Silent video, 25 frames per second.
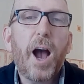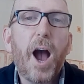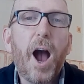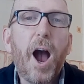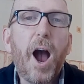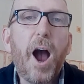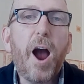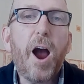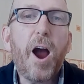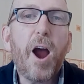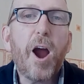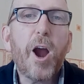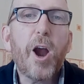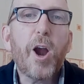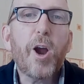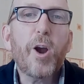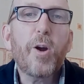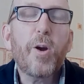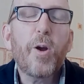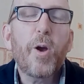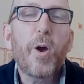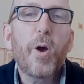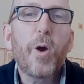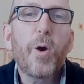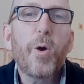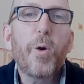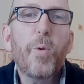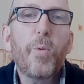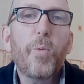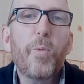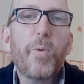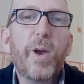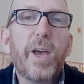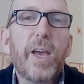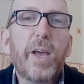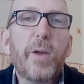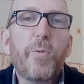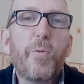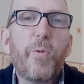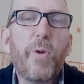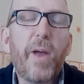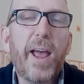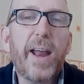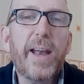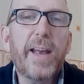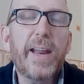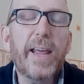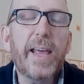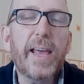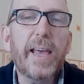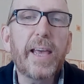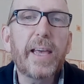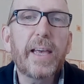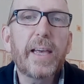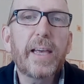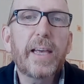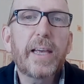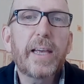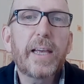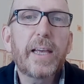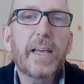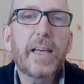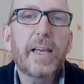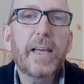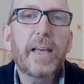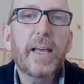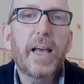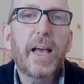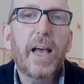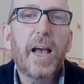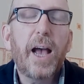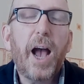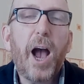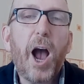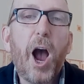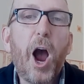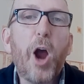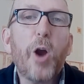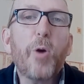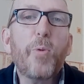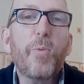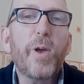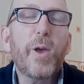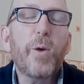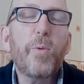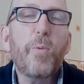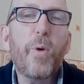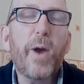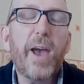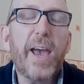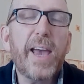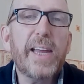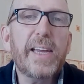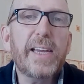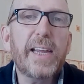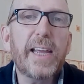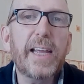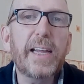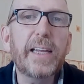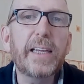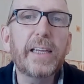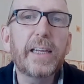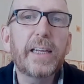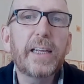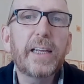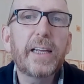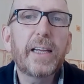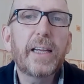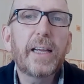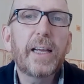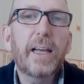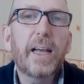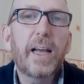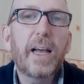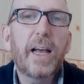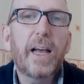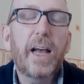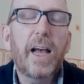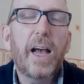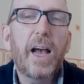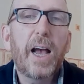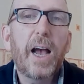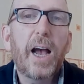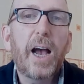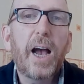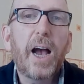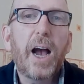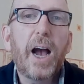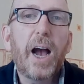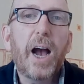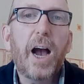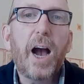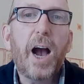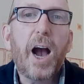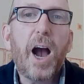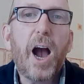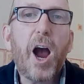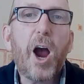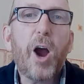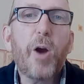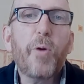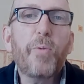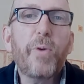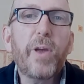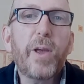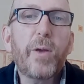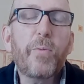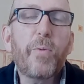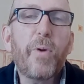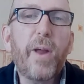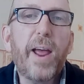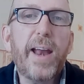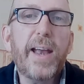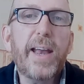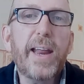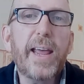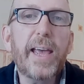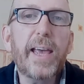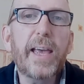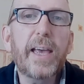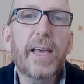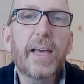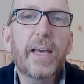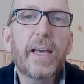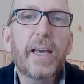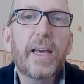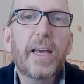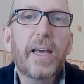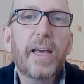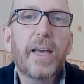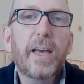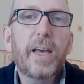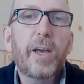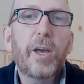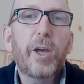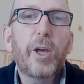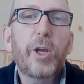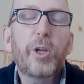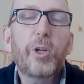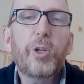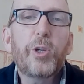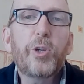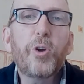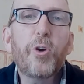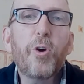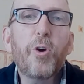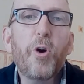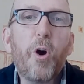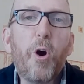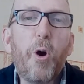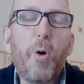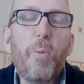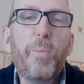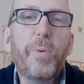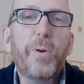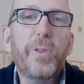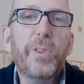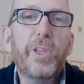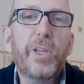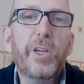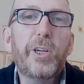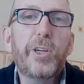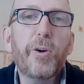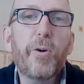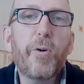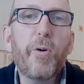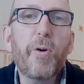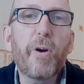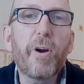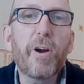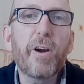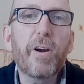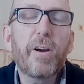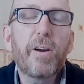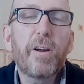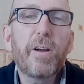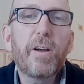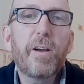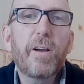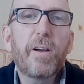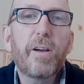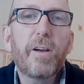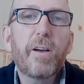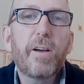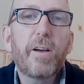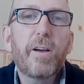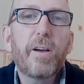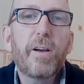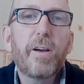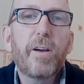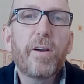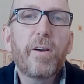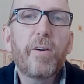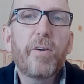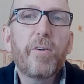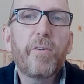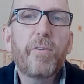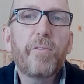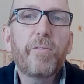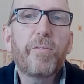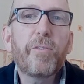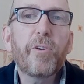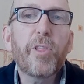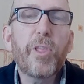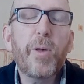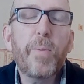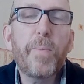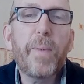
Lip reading: Are we ready? Are we waiting? Are we ready to open the door for the